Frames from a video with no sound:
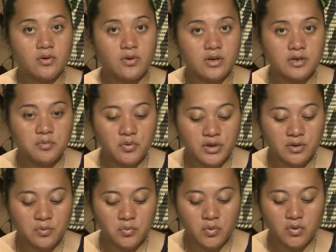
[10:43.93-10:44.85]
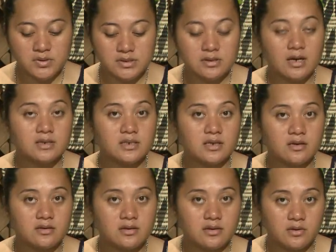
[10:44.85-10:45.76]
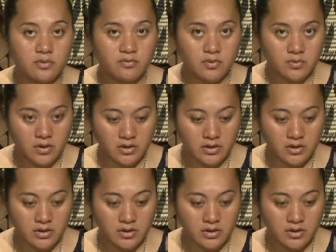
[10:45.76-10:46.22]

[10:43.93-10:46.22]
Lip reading: early morning walk starting at the Newcastle